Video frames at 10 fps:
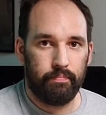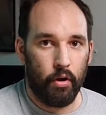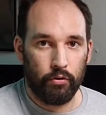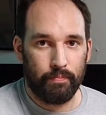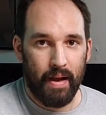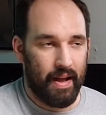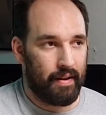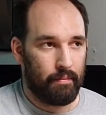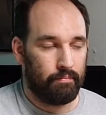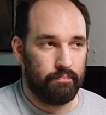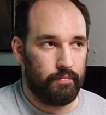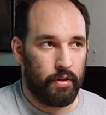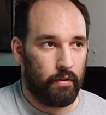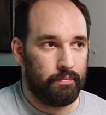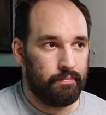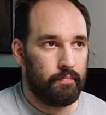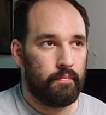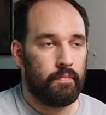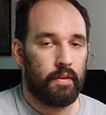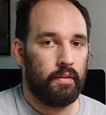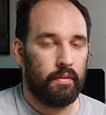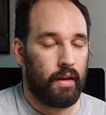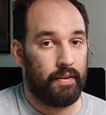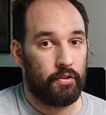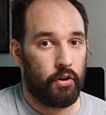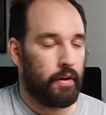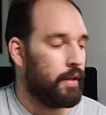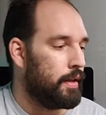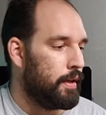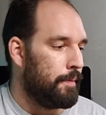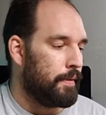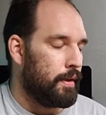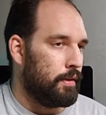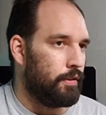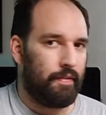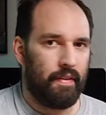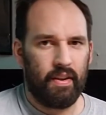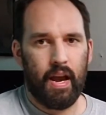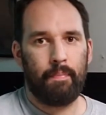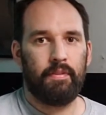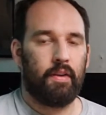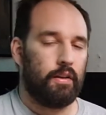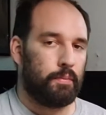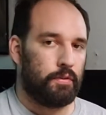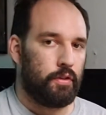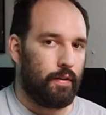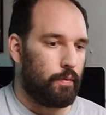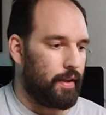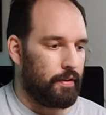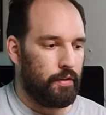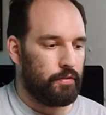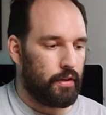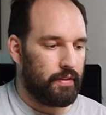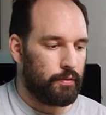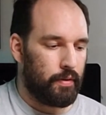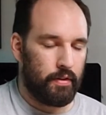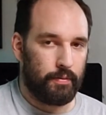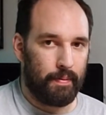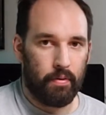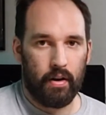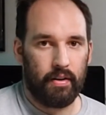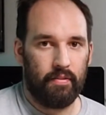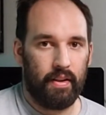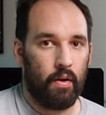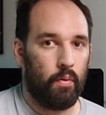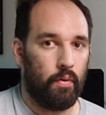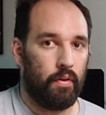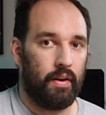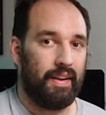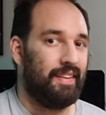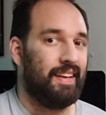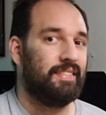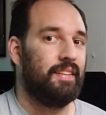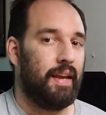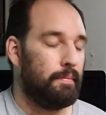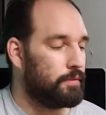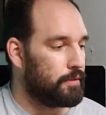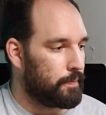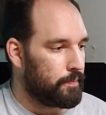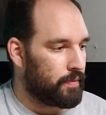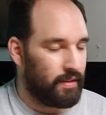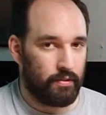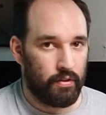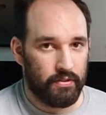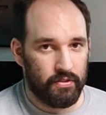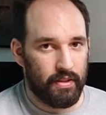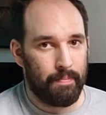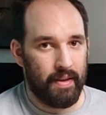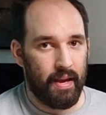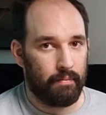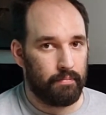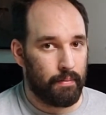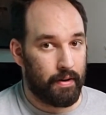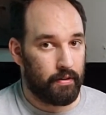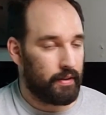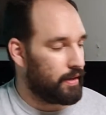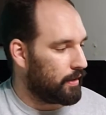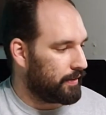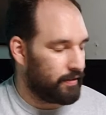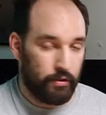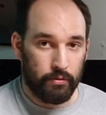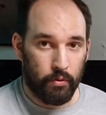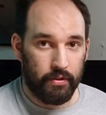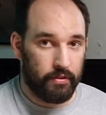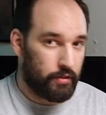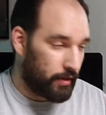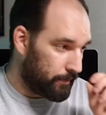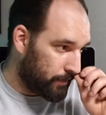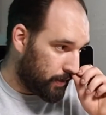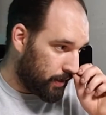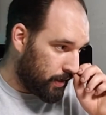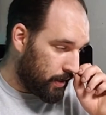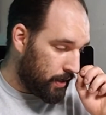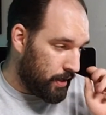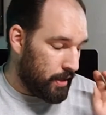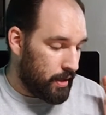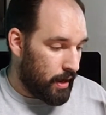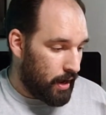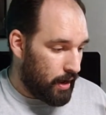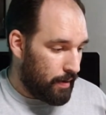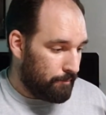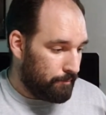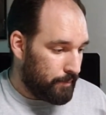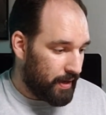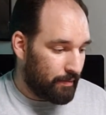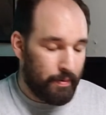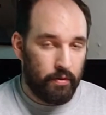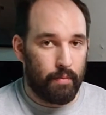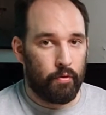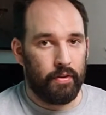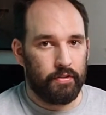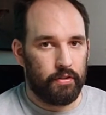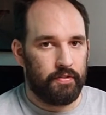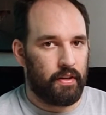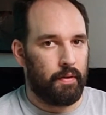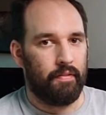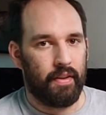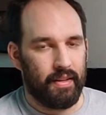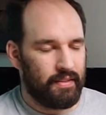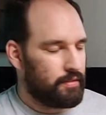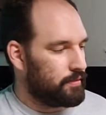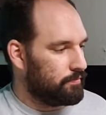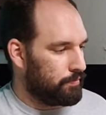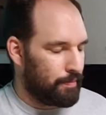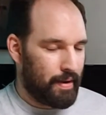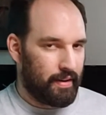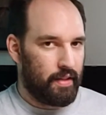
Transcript: goes bad, I'm, you know, kind of disheartened. So if you have any copies of Osborne software that I can use on this, whether it's be productivity or any text games, because it runs CPM, apparently. I'll need to do some more research on it. But yeah, I'm going to be doing a lot more research, figure out what everything is, put it back